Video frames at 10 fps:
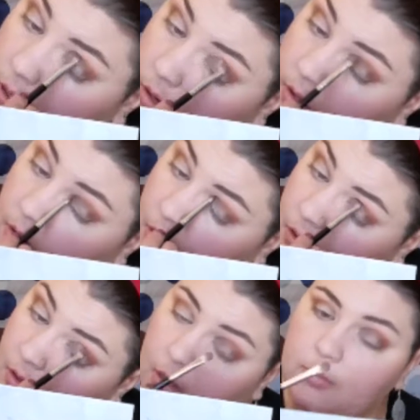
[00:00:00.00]
there,
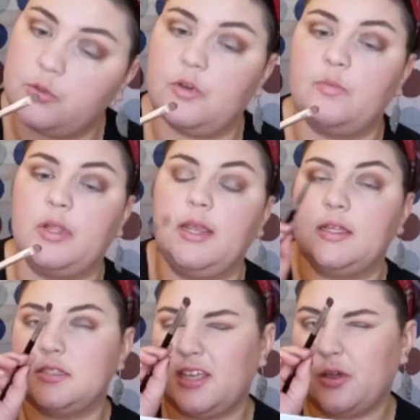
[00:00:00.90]
sort of blending
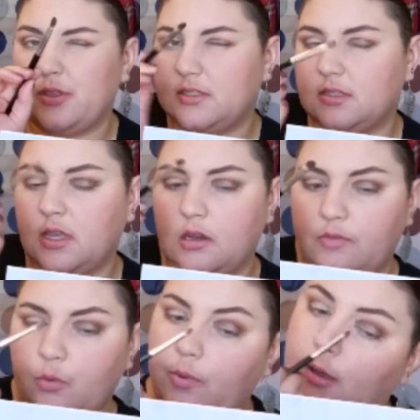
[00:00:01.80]
it. See how this is kind
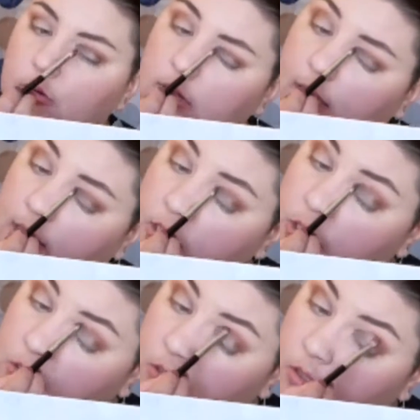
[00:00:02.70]
of a round
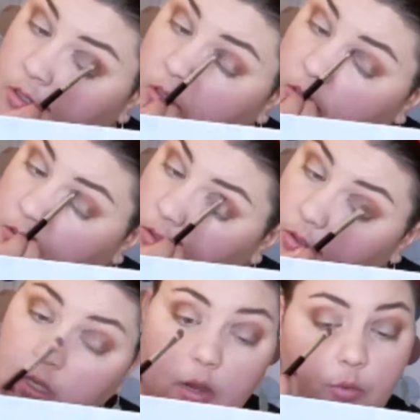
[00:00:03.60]
edge? So you
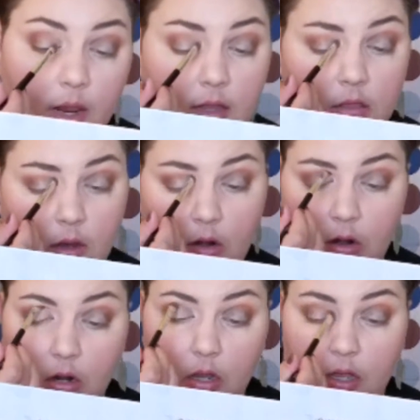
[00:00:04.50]
can get right in
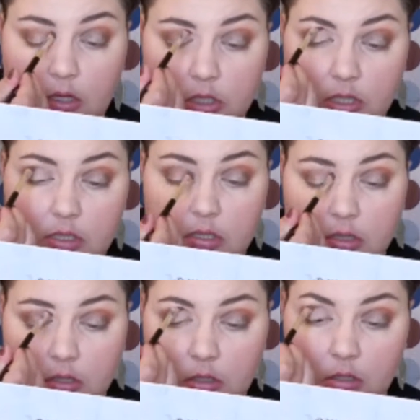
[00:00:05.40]
there and just